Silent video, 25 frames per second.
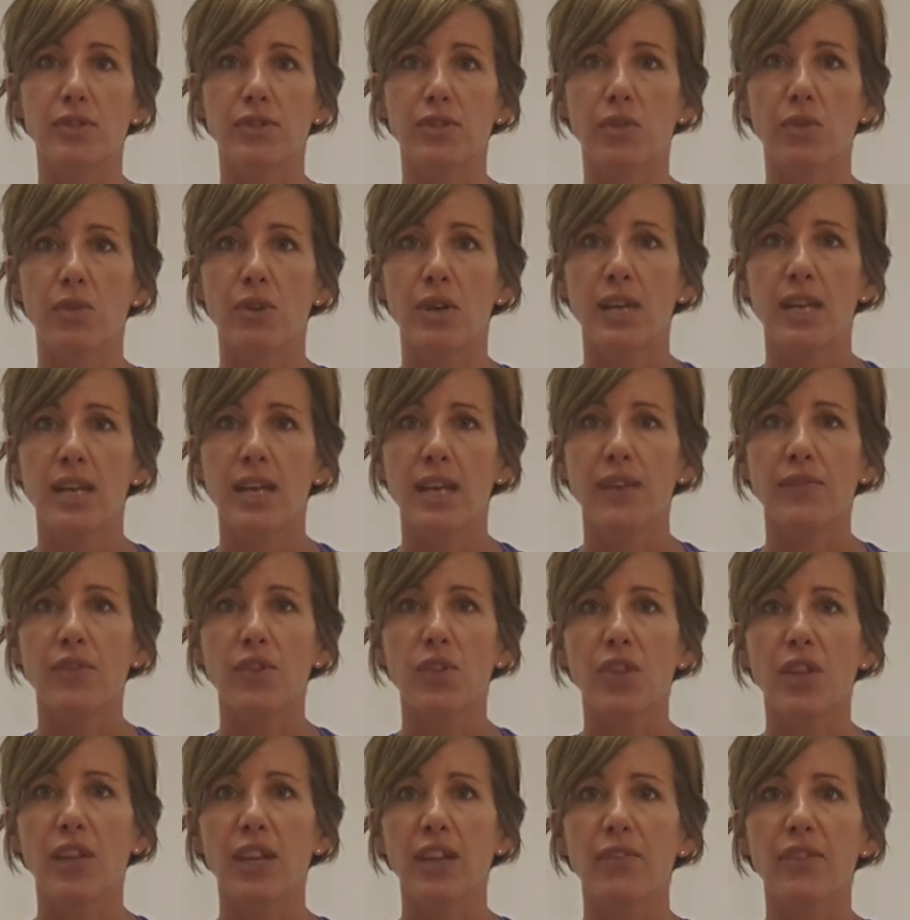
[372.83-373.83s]
So if
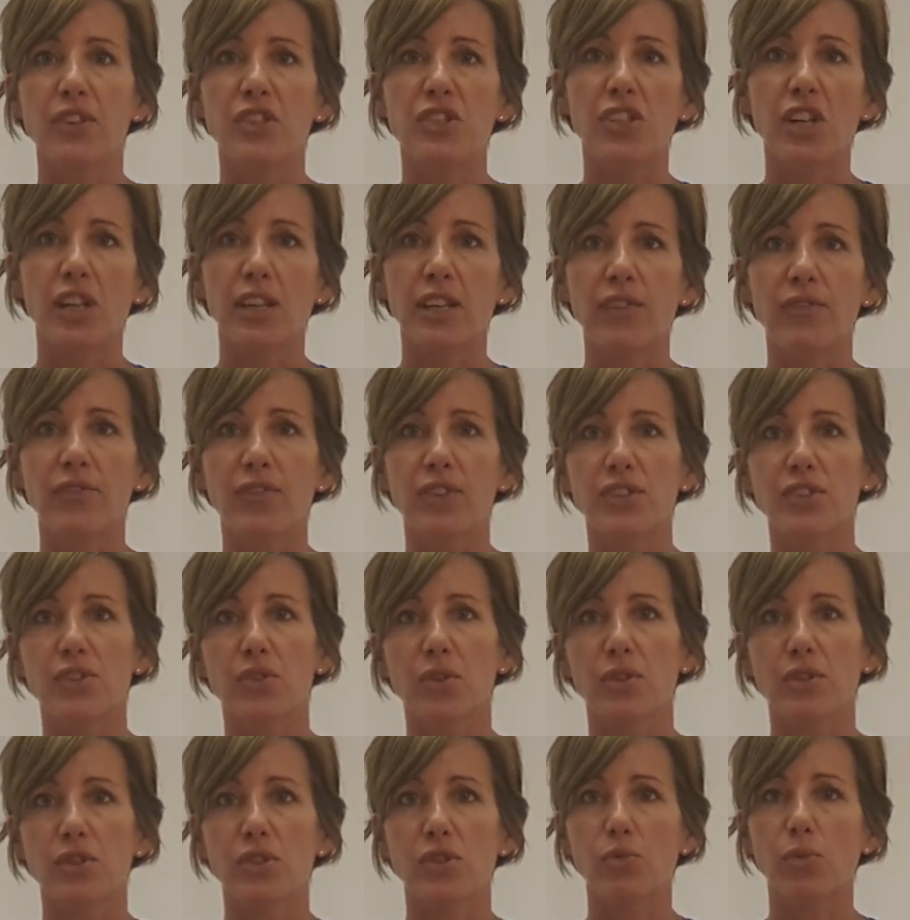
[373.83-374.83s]
you think of a jellyfish
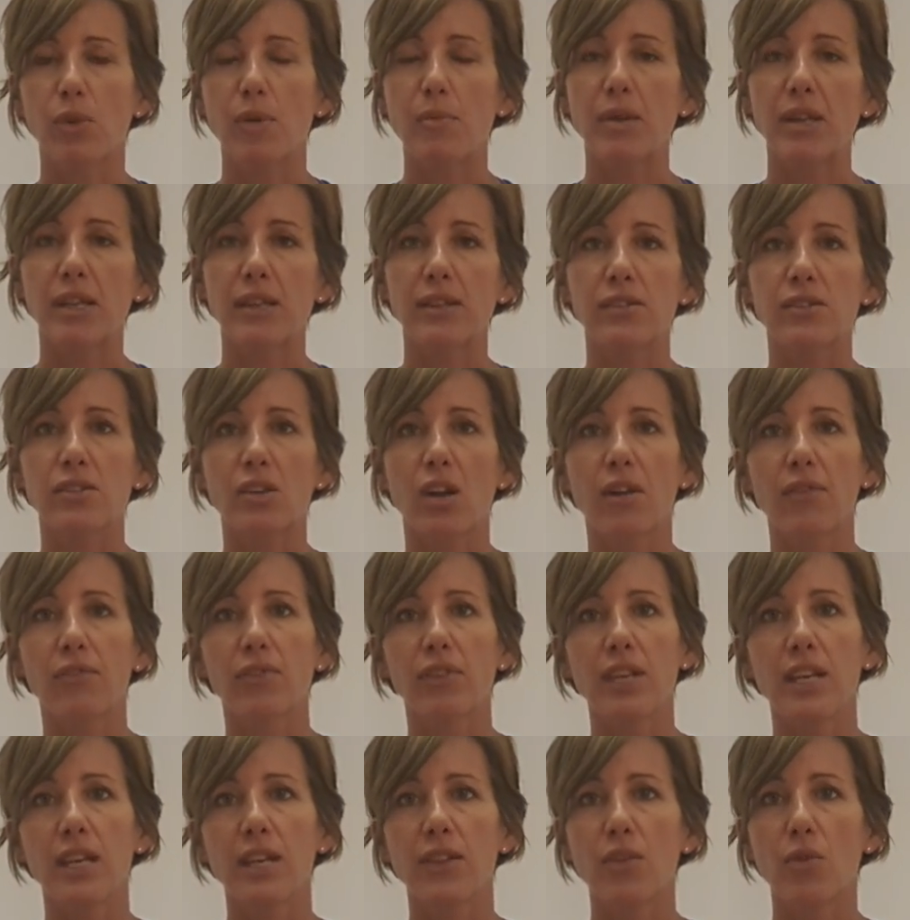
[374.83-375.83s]
sort of swimming
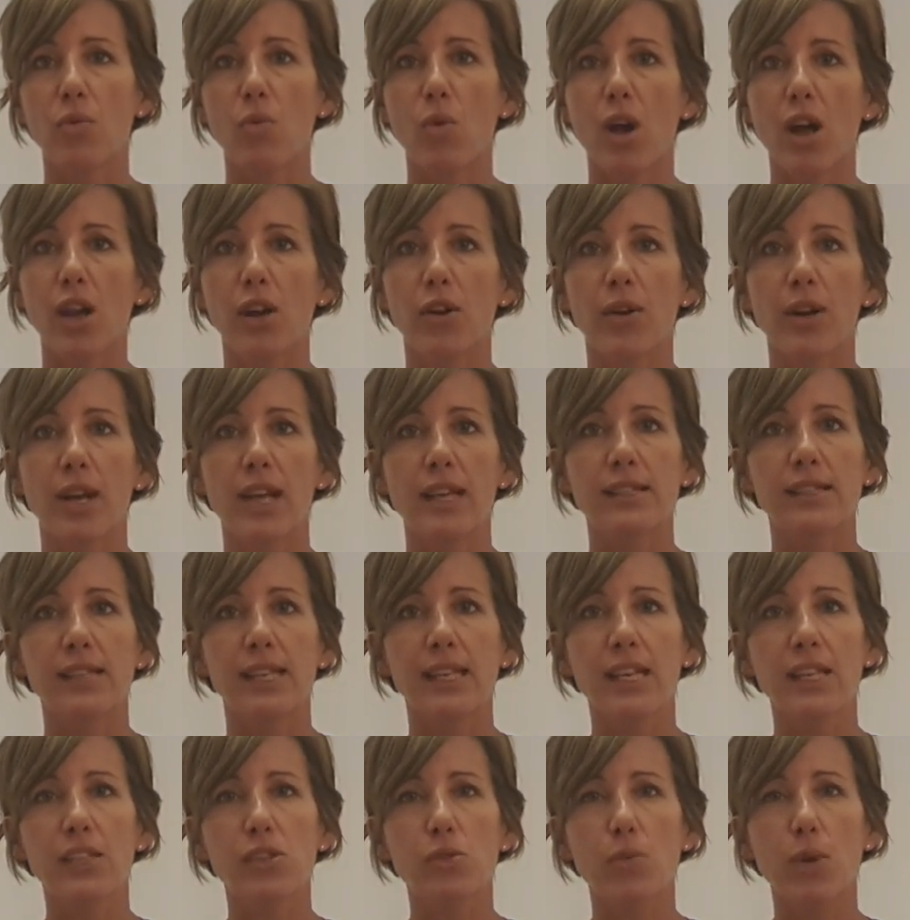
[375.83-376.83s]
softly in the water, and as
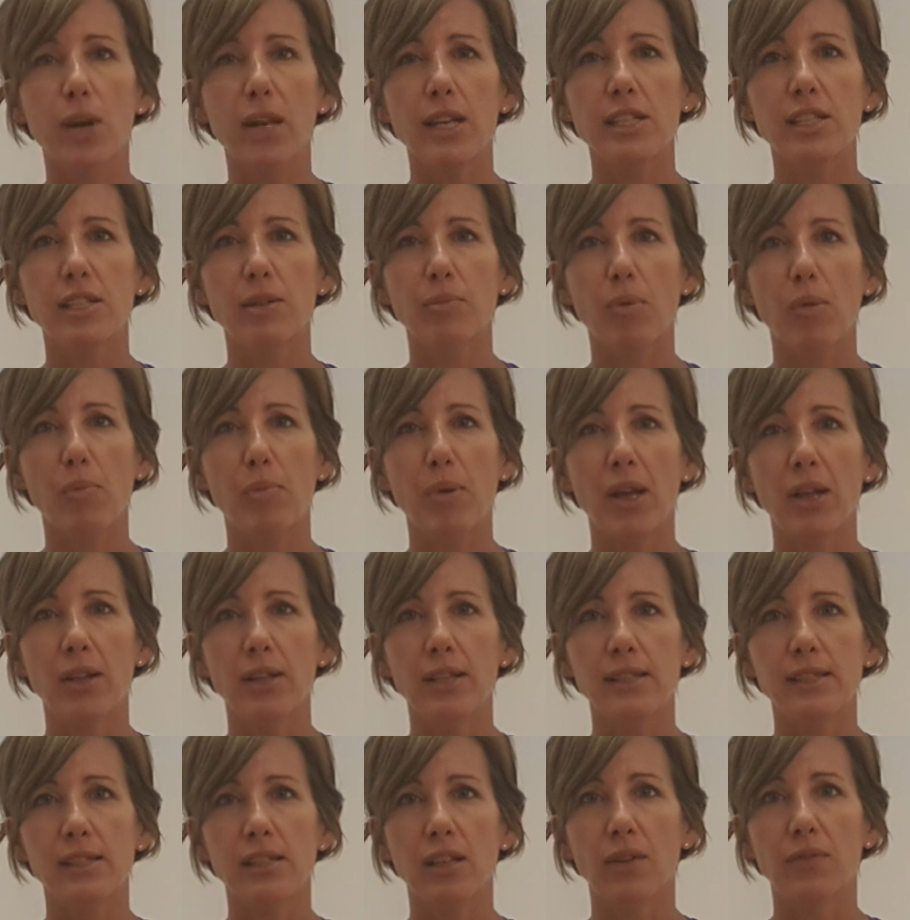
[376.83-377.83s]
it gets ready to propel
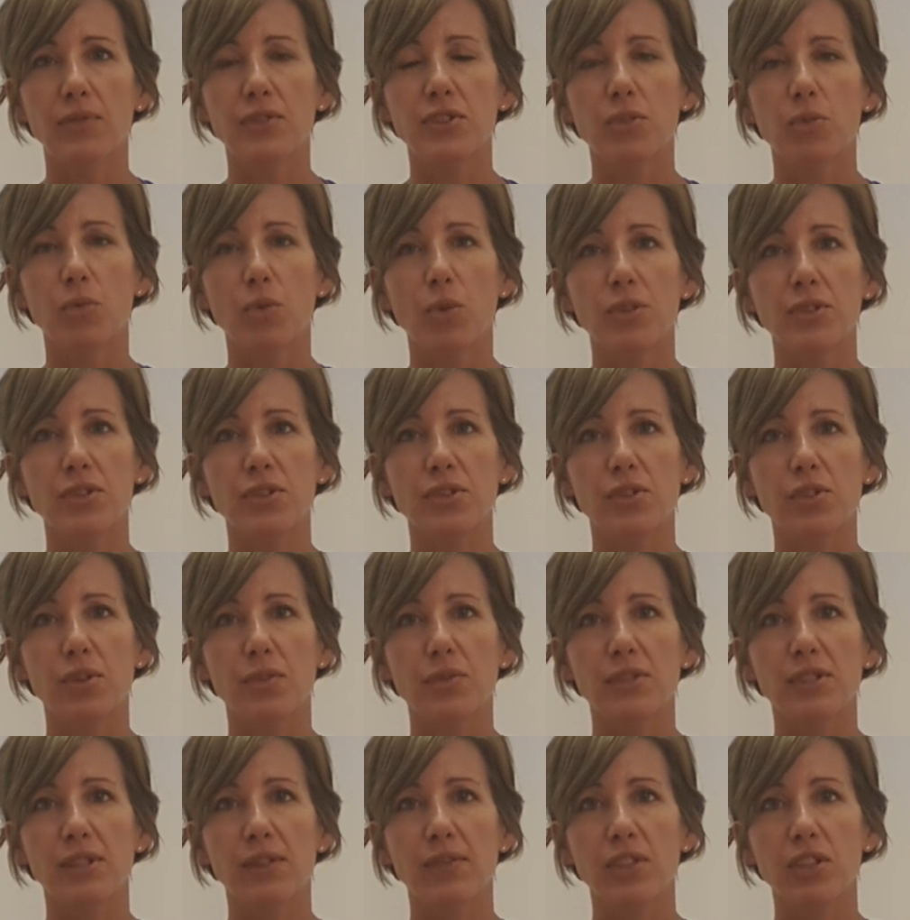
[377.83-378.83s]
itself towards the
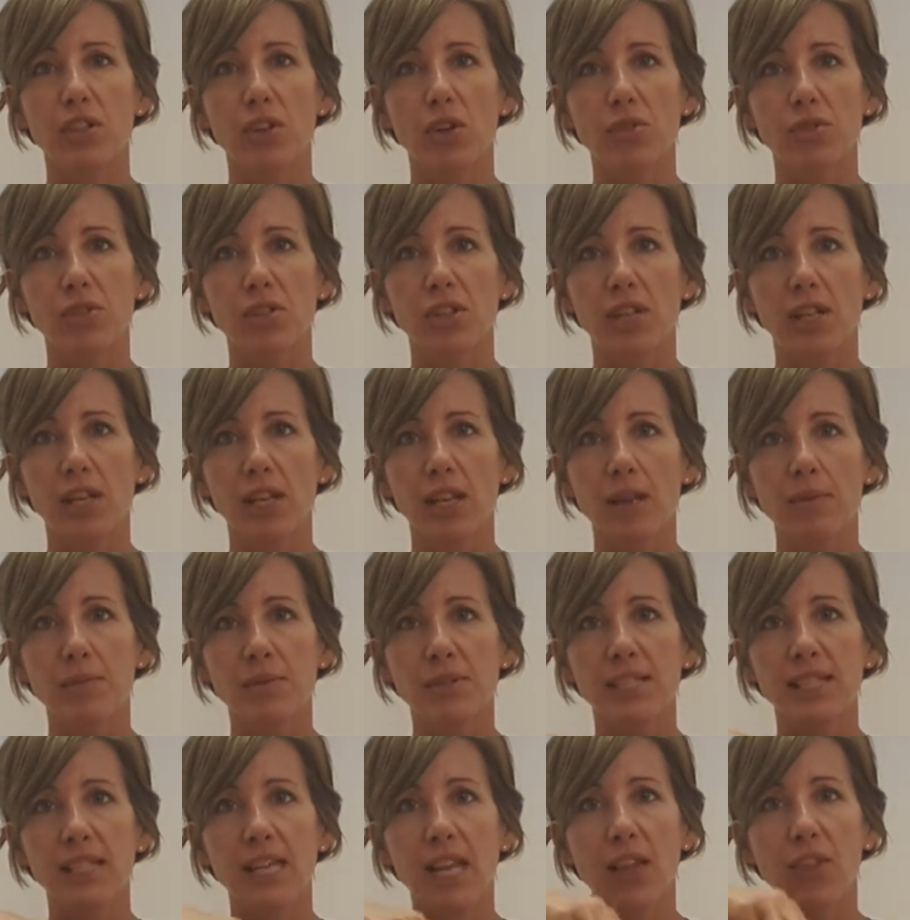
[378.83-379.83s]
surface of the ocean, it
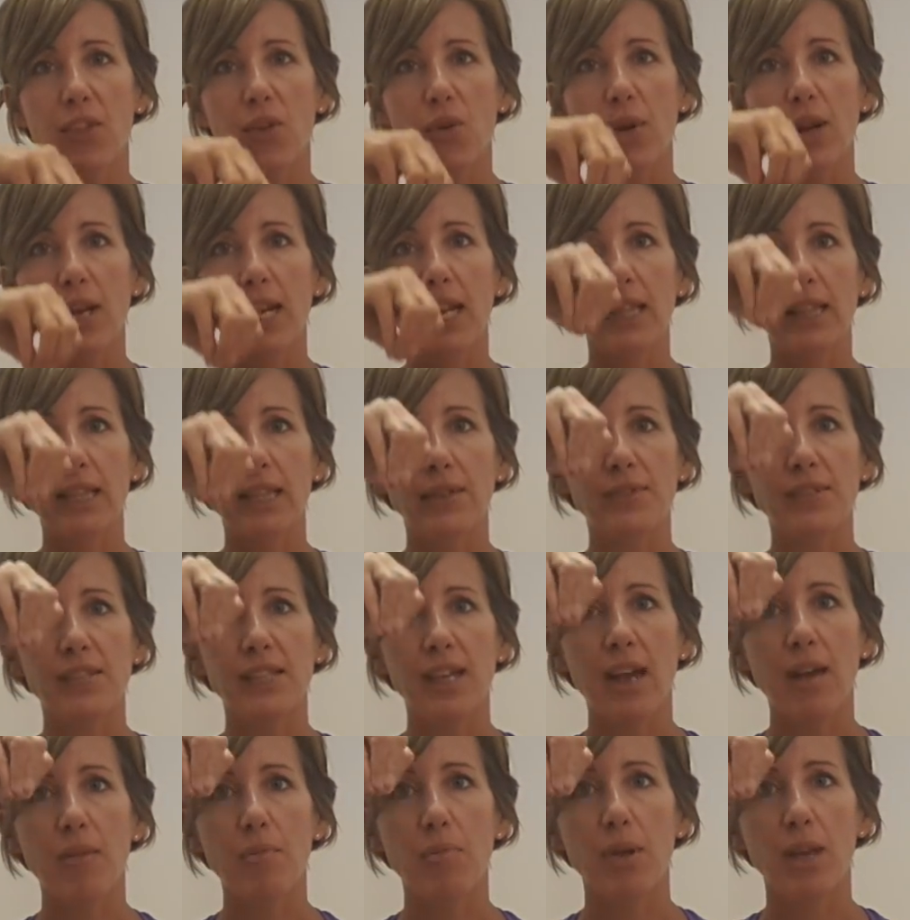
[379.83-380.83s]
comes together and it
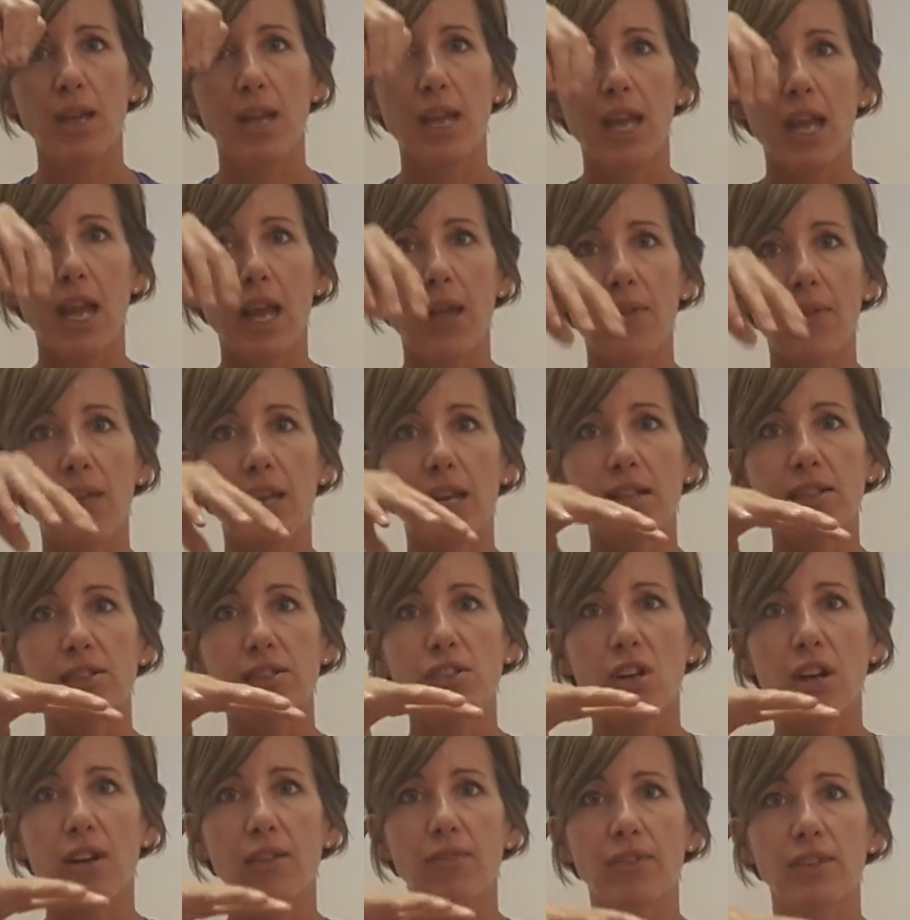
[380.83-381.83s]
lifts up, and then it
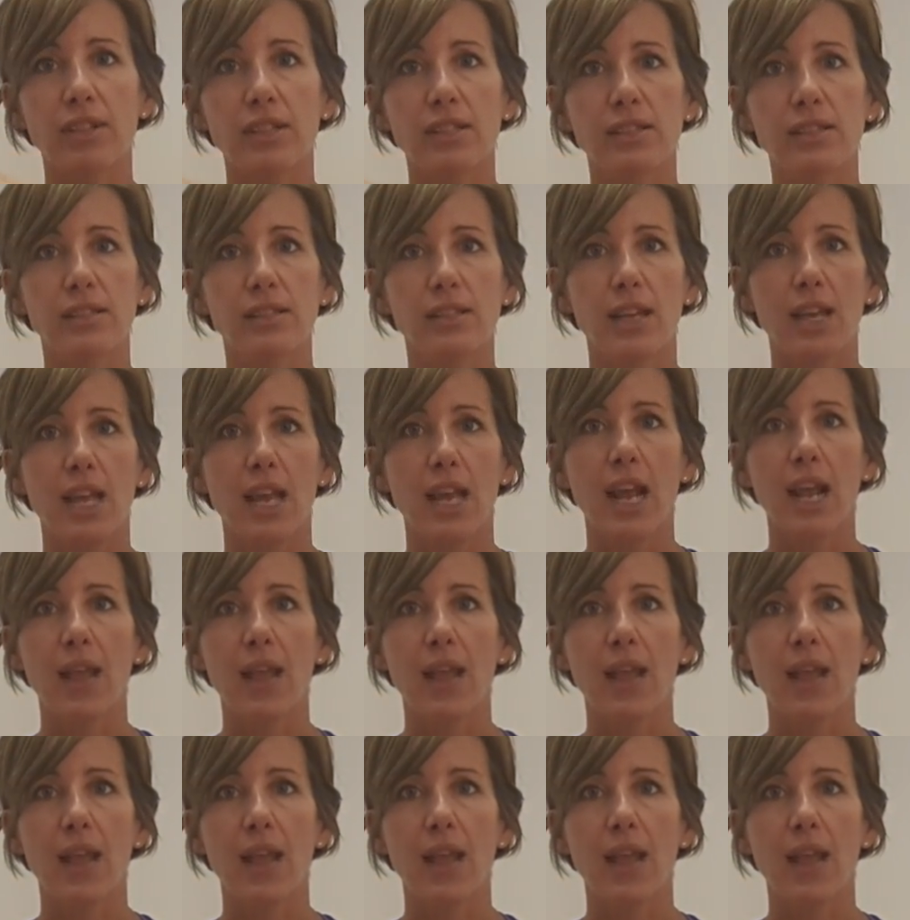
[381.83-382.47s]
softens.